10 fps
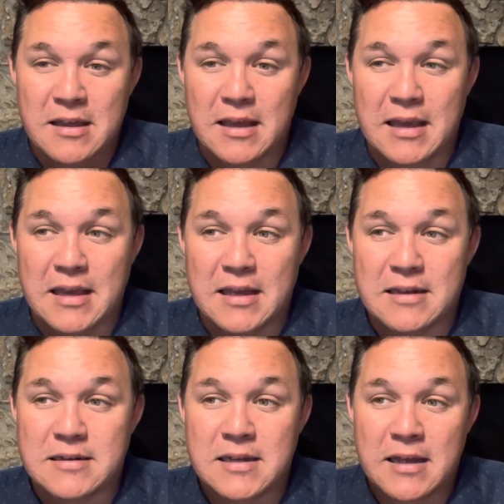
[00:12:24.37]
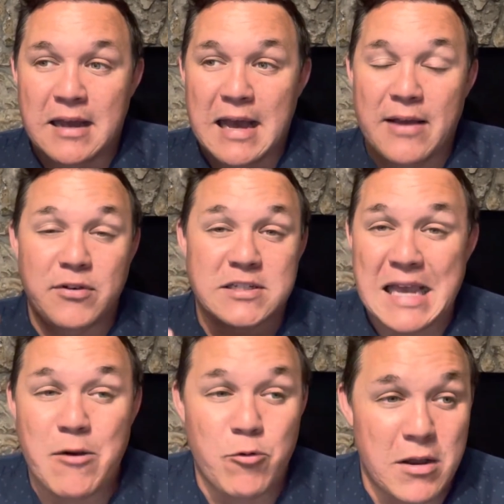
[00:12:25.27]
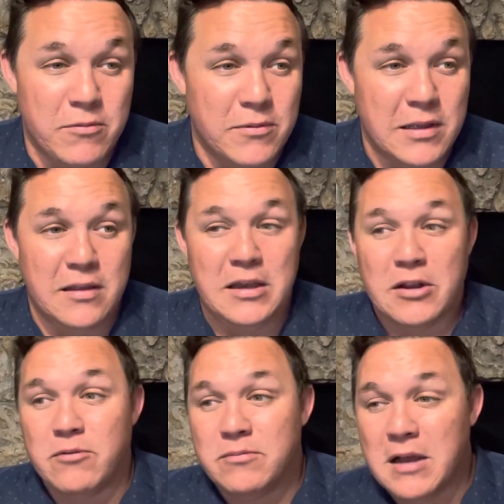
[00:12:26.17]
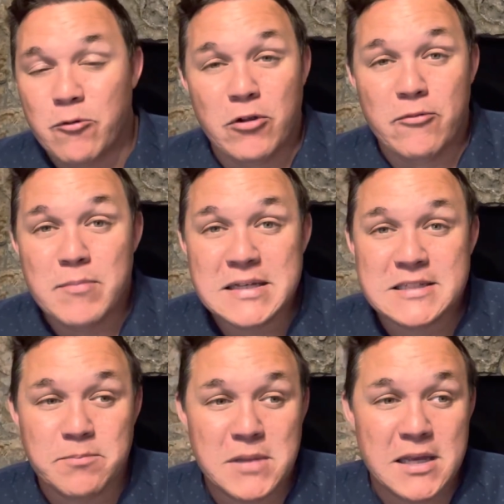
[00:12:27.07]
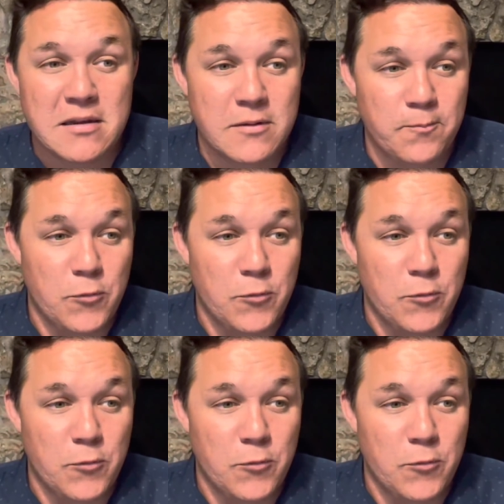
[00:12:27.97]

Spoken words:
And obviously, I will have missed something,